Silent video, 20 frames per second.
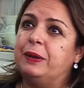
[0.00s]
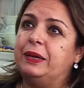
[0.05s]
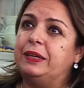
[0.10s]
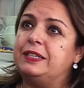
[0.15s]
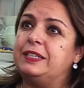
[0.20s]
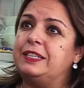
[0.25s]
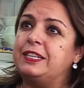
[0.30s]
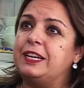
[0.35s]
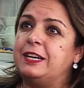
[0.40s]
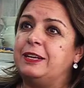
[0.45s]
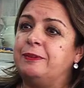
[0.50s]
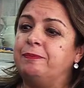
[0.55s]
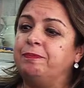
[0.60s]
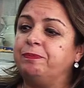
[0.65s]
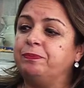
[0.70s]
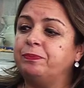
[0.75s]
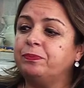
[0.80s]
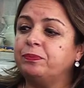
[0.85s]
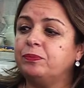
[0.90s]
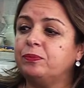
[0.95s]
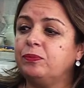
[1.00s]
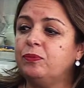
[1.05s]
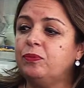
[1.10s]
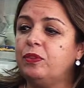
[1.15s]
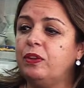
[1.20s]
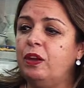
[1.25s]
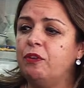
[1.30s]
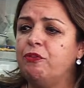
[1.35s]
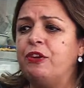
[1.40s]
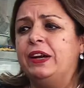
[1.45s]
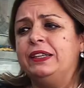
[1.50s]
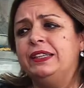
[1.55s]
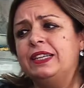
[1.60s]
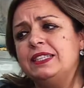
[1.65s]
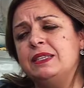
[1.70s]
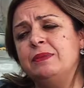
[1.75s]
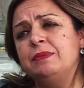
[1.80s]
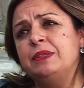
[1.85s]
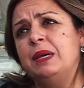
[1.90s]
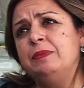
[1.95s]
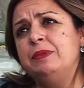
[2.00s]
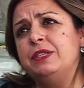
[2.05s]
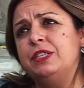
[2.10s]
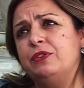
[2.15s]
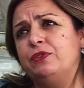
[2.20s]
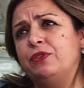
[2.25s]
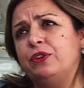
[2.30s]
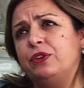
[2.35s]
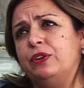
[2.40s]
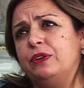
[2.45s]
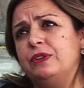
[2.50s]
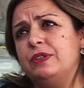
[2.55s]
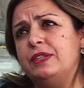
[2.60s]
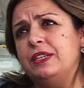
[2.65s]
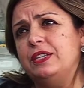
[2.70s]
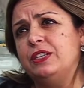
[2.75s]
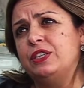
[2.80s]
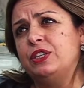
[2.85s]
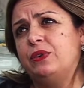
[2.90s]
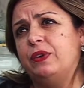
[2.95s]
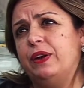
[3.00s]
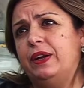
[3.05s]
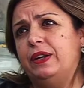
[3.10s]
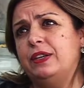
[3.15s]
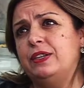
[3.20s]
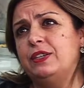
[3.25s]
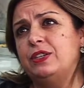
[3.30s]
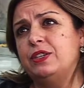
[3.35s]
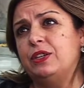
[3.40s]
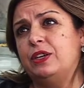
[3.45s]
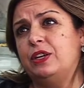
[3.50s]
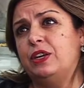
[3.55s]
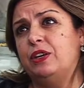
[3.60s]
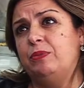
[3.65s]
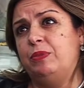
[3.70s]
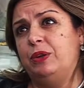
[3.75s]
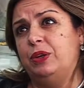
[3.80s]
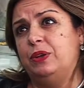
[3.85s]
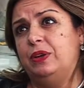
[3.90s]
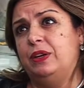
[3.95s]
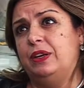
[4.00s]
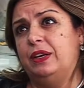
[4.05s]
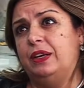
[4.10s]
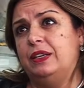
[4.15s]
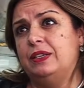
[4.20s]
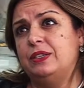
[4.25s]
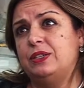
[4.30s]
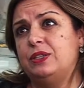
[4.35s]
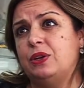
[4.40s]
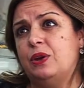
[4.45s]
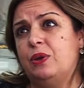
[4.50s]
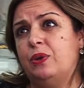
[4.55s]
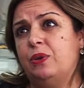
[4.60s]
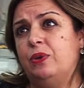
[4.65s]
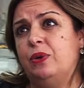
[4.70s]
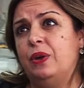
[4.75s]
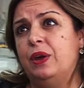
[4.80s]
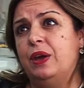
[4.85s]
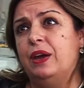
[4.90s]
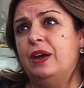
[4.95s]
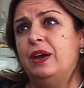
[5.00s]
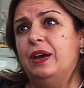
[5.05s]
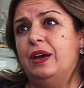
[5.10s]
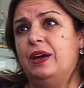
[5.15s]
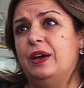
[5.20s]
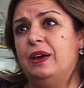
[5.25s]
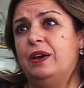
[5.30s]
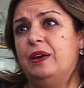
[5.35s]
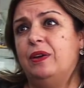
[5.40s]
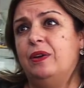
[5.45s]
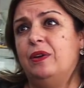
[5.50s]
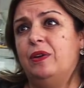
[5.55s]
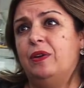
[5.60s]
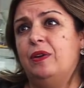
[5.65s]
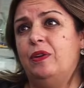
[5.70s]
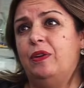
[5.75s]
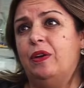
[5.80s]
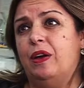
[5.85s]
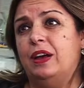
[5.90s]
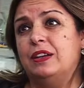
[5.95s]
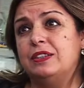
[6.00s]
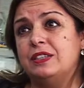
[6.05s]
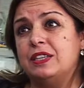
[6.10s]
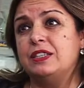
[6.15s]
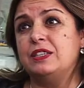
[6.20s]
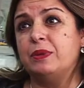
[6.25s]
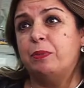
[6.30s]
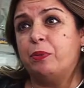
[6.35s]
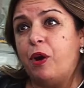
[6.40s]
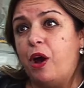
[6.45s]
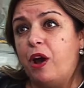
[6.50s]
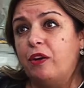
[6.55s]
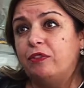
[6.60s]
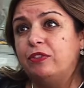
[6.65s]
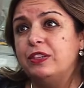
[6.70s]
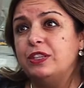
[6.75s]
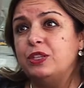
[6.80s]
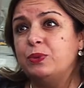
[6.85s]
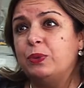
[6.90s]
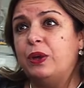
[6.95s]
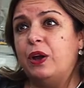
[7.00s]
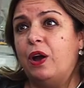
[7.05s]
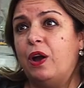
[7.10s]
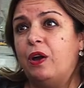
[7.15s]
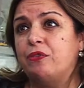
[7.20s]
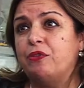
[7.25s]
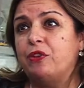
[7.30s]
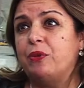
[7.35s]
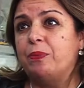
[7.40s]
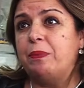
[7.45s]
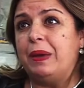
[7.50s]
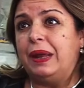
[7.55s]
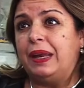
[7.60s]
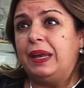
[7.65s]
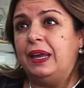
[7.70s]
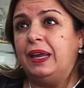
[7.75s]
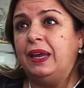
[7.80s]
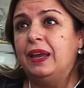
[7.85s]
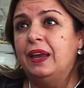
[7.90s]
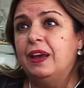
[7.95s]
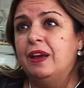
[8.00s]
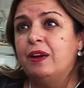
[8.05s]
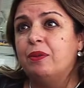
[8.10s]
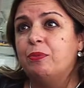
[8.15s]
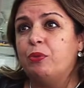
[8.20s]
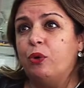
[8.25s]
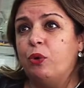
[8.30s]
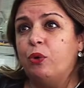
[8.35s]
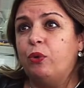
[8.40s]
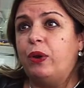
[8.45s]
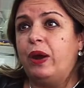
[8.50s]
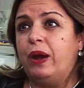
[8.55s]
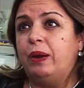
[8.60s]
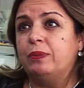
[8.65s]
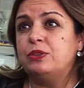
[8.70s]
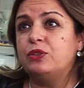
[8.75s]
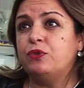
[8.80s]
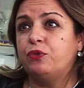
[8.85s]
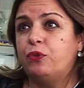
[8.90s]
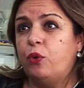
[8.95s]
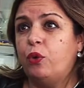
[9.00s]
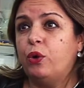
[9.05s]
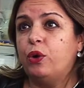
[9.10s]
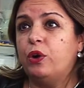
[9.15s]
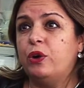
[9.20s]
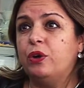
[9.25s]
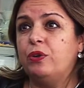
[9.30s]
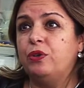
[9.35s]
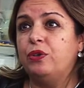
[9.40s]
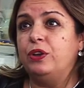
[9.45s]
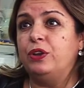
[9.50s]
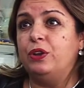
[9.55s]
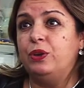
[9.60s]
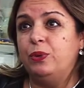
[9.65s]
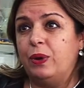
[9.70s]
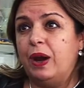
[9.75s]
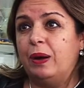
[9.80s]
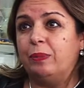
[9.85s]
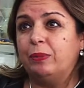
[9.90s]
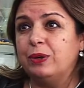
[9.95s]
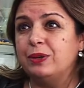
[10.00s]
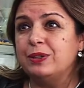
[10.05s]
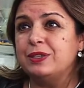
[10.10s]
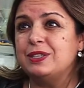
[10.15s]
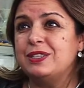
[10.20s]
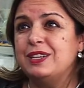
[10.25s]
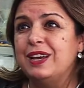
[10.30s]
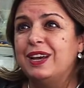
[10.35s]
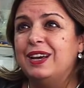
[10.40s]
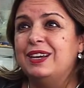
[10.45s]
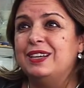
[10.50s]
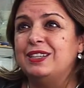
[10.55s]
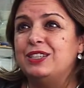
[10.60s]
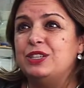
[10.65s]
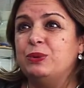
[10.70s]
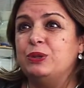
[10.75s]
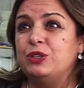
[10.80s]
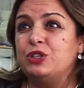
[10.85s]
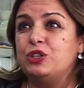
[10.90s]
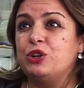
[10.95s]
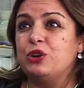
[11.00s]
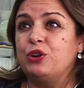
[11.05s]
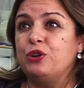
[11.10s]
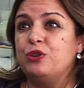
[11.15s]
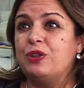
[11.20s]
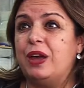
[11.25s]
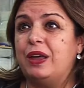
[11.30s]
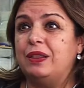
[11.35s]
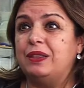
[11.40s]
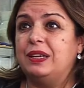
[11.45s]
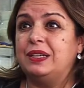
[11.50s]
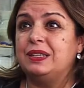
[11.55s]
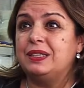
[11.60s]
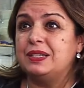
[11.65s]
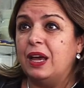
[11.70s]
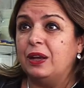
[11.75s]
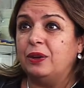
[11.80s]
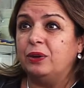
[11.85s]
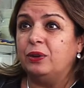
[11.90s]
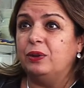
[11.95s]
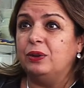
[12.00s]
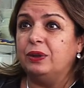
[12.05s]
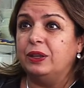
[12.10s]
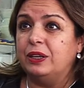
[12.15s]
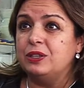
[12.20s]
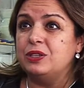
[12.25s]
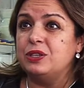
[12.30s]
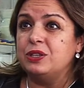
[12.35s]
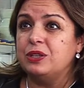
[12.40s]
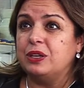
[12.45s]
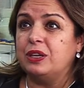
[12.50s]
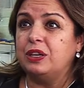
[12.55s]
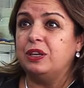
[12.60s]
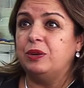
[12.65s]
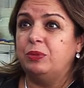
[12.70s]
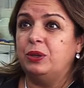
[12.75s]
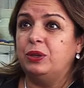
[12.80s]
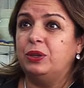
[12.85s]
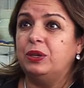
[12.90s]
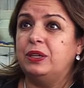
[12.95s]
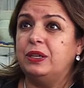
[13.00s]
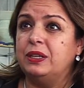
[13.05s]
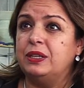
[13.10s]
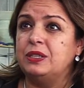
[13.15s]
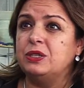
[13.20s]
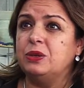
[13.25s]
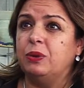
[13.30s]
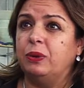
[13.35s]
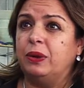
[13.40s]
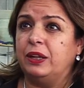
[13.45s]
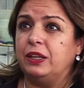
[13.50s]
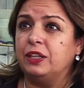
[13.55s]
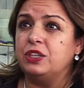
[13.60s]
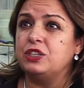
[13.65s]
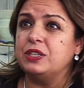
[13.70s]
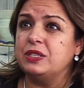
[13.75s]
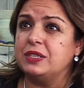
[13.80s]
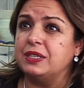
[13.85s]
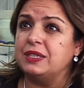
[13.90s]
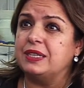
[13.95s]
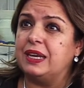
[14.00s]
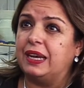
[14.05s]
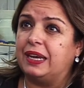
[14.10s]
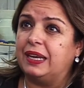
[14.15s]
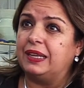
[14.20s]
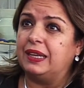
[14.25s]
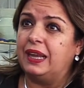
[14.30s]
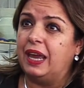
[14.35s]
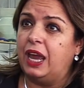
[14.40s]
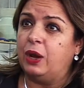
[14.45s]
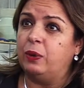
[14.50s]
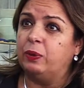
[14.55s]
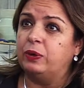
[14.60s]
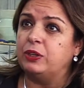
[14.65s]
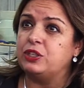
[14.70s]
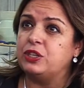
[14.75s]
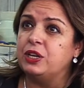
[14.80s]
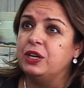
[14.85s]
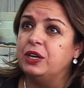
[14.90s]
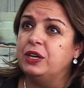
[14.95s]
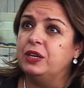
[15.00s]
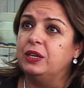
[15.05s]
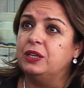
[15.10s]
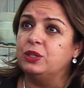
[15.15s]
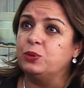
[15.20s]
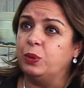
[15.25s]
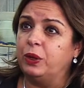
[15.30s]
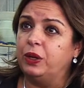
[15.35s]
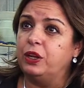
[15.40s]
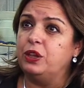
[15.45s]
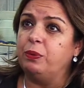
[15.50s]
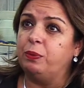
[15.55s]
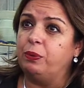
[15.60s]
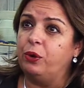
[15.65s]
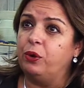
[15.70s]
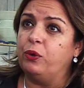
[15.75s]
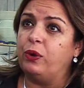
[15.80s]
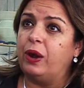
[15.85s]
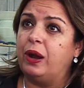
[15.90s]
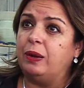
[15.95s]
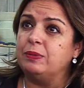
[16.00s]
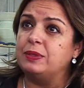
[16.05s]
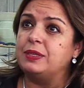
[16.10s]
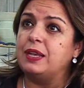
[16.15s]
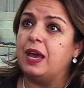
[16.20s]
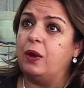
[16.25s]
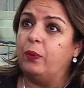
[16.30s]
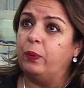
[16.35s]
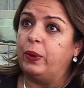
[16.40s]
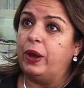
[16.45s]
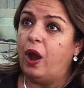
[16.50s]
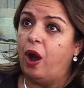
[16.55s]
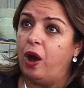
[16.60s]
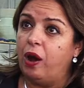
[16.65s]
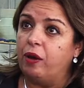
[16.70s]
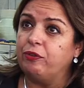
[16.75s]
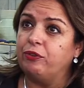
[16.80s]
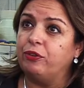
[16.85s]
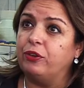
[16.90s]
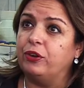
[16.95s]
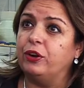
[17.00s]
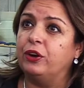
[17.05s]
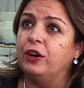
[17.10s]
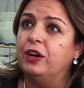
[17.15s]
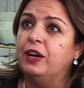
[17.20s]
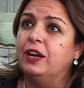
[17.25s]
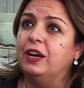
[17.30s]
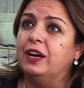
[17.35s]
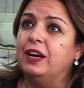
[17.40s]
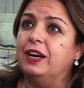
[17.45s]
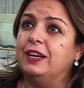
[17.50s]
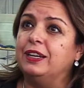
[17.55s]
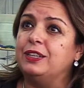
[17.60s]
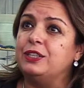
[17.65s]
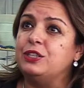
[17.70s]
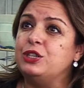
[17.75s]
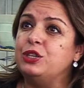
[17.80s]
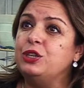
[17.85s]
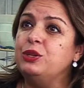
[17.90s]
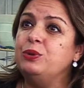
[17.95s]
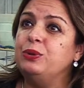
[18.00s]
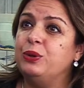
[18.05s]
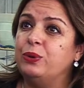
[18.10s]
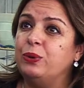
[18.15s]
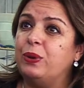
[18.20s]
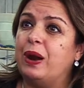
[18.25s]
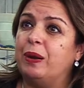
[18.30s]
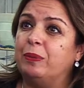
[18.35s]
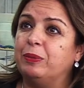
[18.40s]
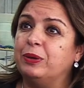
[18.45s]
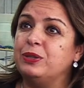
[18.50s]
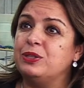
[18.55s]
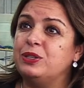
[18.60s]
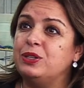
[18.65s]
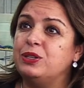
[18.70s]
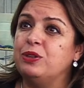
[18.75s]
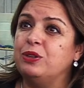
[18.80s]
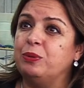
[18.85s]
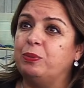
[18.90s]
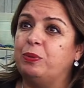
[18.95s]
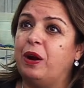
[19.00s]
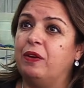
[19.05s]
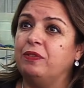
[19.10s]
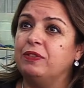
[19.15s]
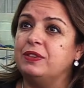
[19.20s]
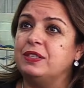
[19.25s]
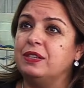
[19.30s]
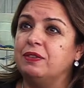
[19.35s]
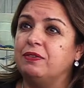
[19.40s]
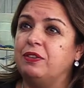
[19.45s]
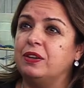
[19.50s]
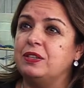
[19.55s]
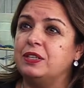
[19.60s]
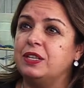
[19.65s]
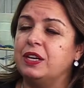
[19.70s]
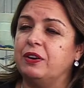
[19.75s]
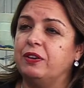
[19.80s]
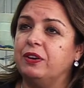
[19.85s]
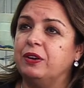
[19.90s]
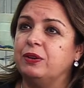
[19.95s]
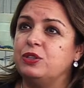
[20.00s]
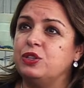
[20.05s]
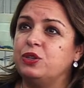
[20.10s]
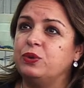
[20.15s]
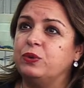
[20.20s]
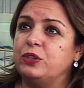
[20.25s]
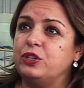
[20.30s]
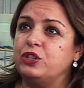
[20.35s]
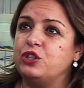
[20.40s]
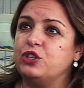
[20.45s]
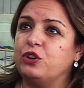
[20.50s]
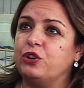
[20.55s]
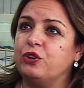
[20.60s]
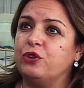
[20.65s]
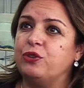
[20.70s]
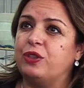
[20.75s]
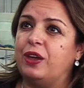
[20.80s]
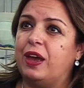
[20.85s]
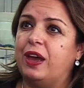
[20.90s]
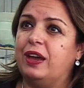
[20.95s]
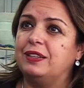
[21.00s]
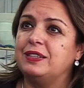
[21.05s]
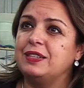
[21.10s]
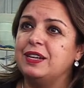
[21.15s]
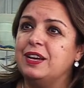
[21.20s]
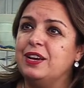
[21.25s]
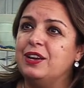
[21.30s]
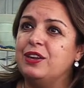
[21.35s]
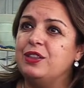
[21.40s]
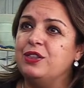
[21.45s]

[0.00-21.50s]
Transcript: but find it sometimes difficult to integrate into the community. So us as a province, we offer many programs for the newcomers to ensure that they settle into the community. So English as a second language is one of the programs that we offer to newcomers to the province of Ontario to ensure that